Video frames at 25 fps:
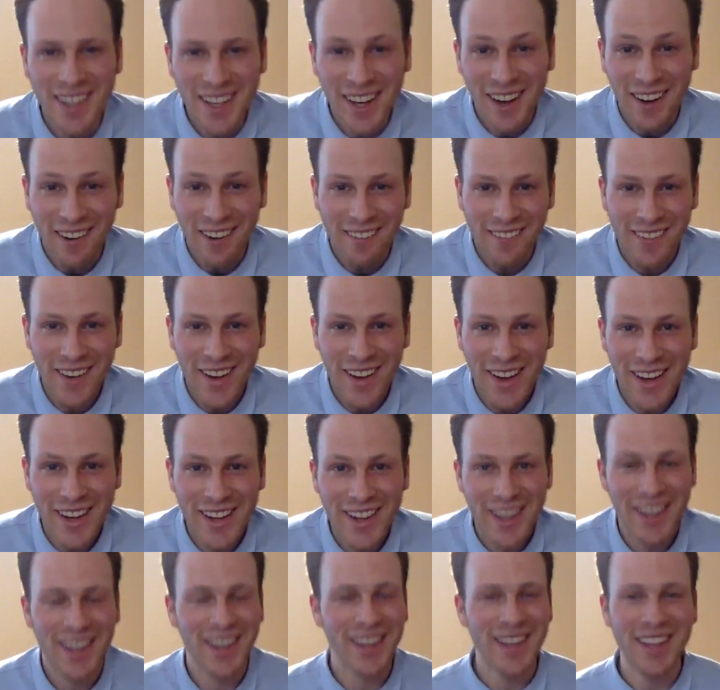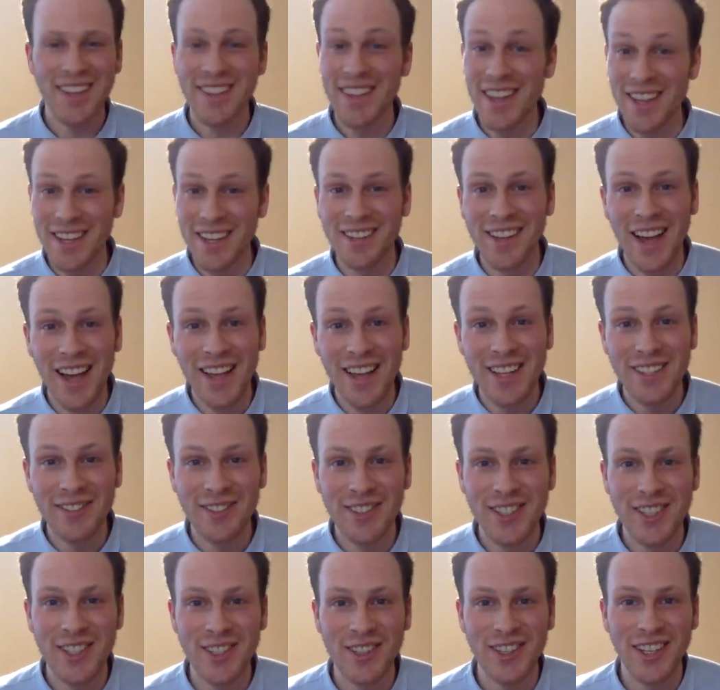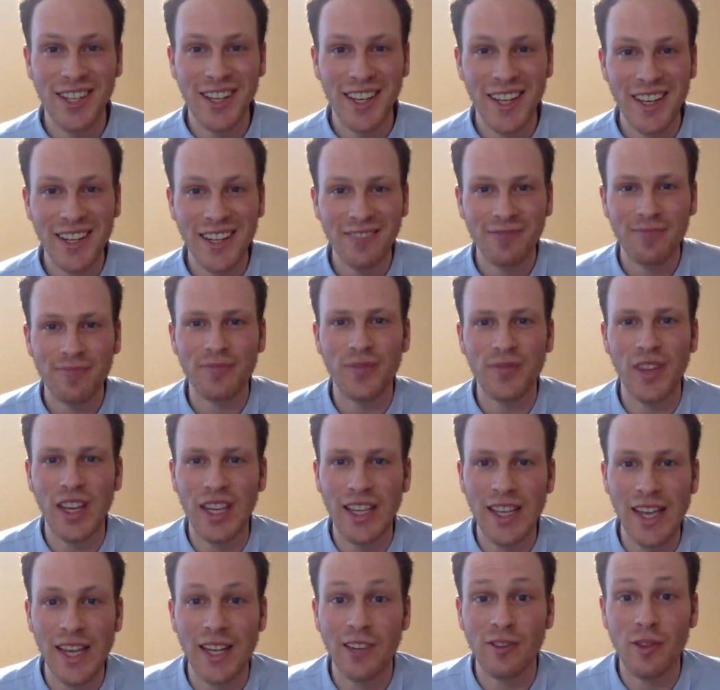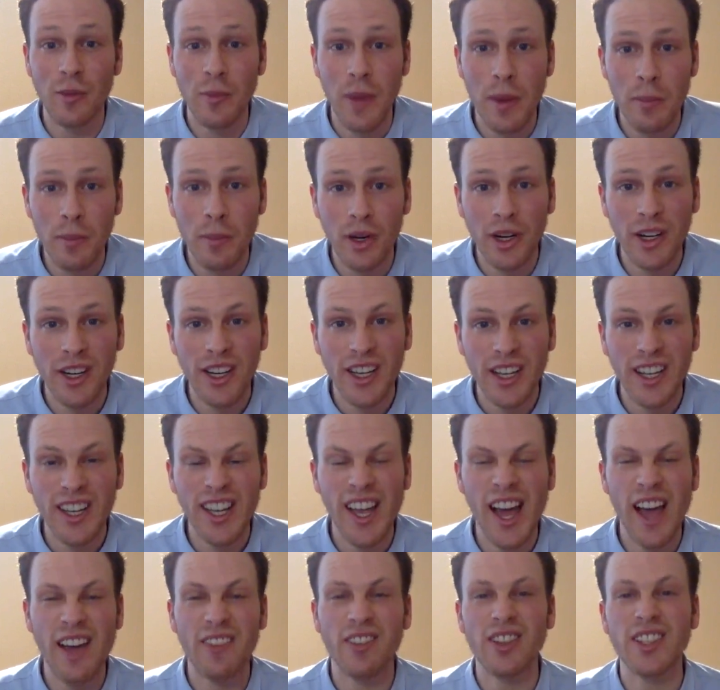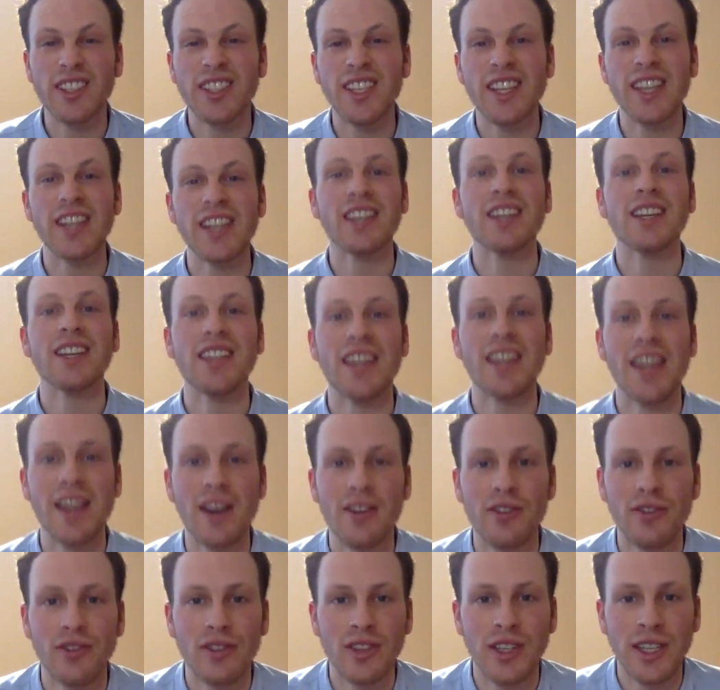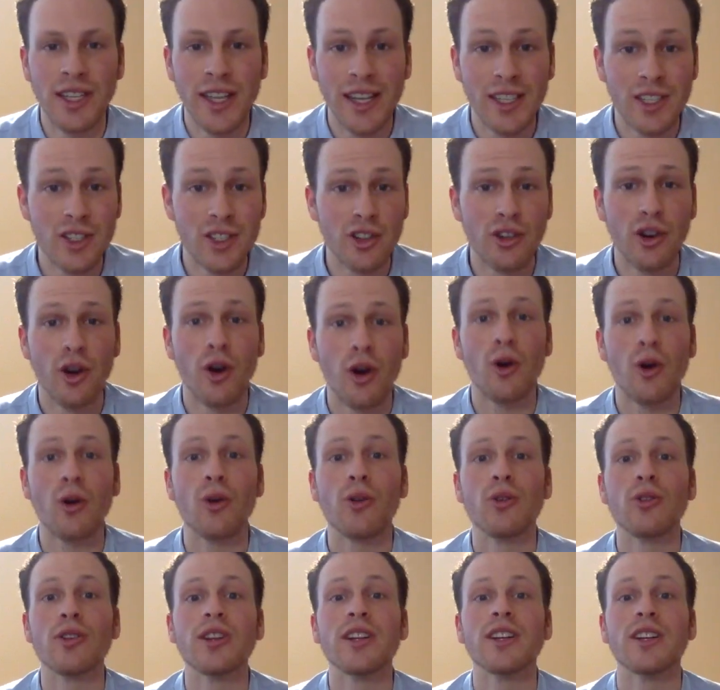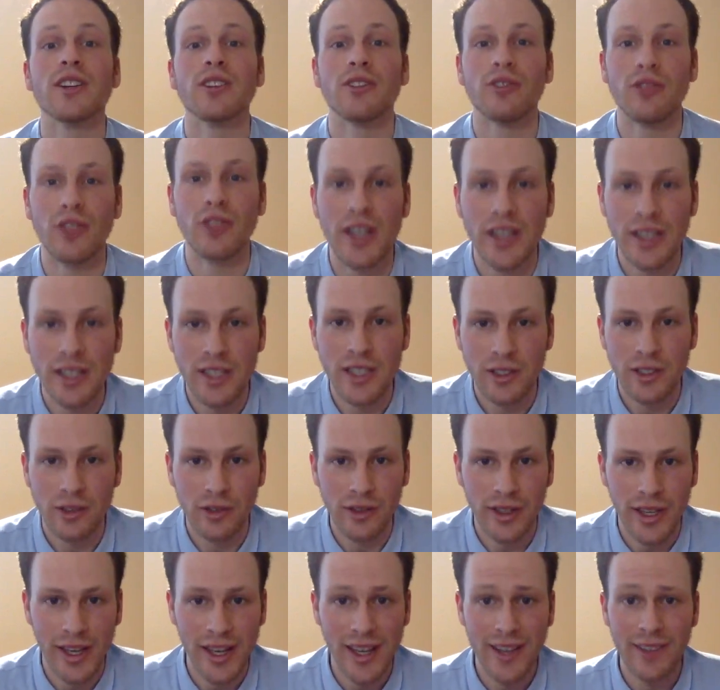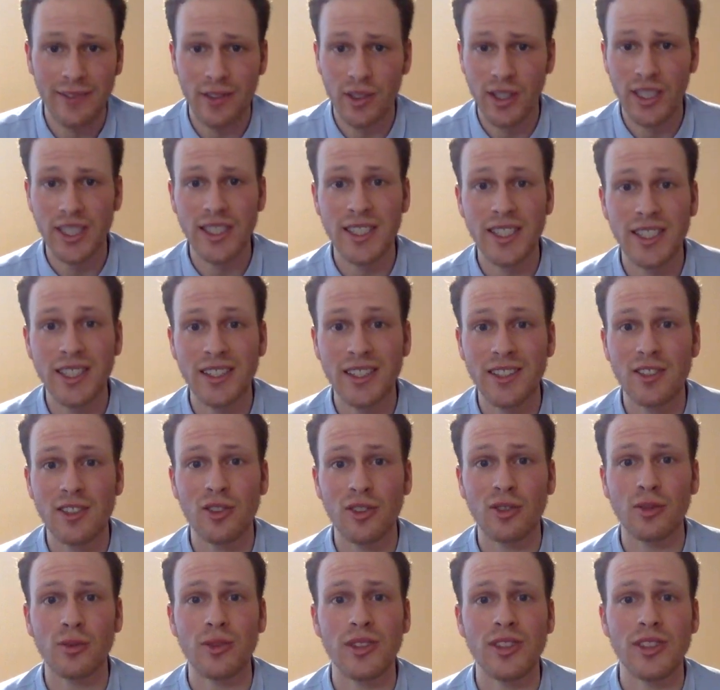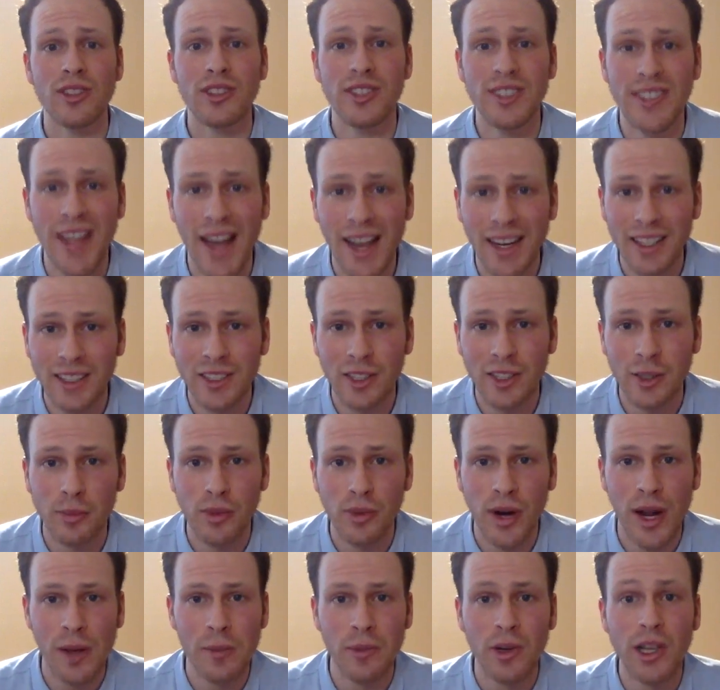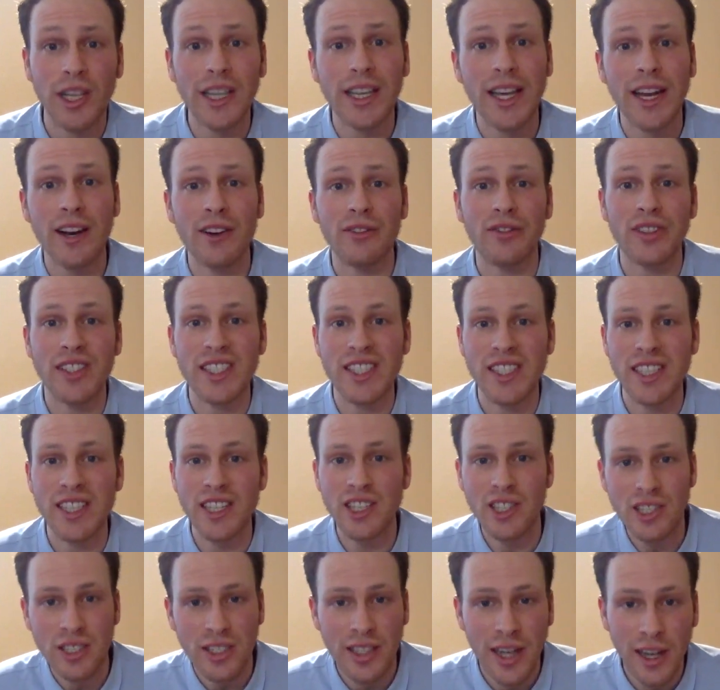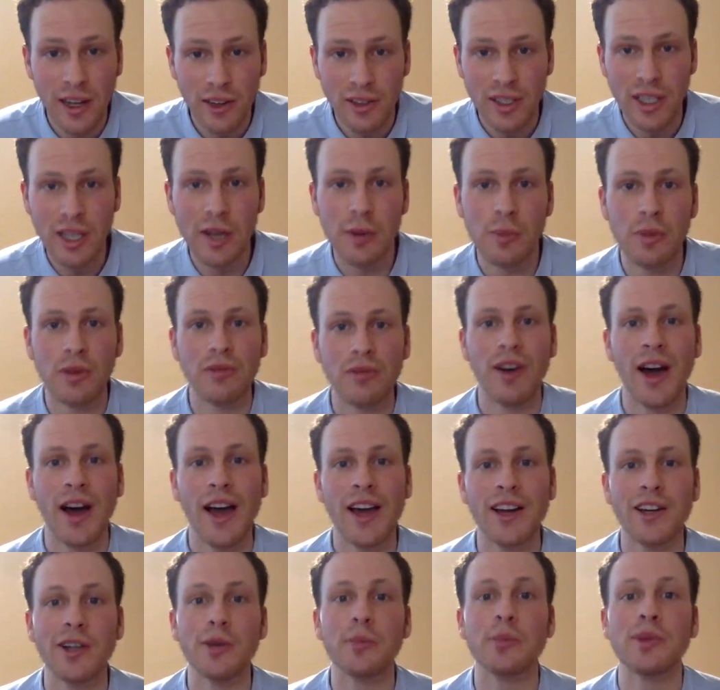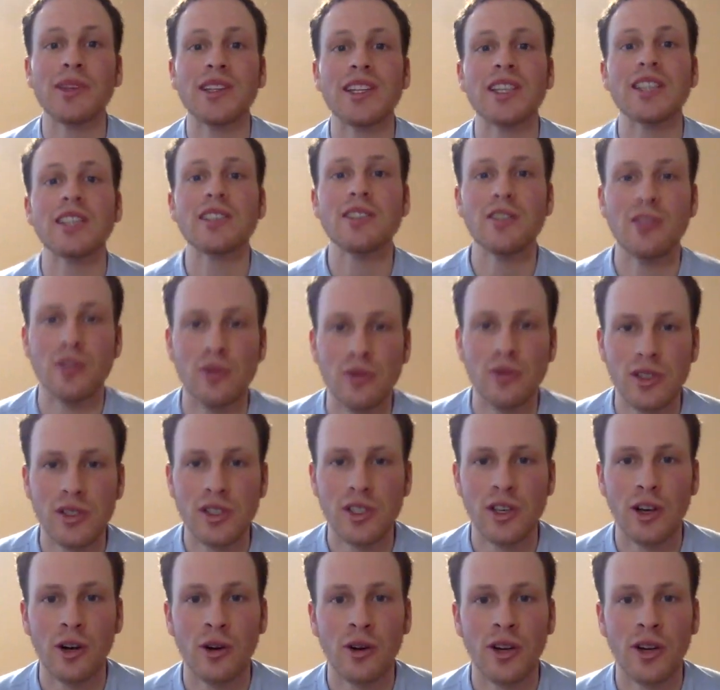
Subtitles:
All right, thank you guys for tuning in. Again, remember, everything carefully at your own risk, okay? If you need to consult with your doctor, primary care physician, healthcare provider, please do so.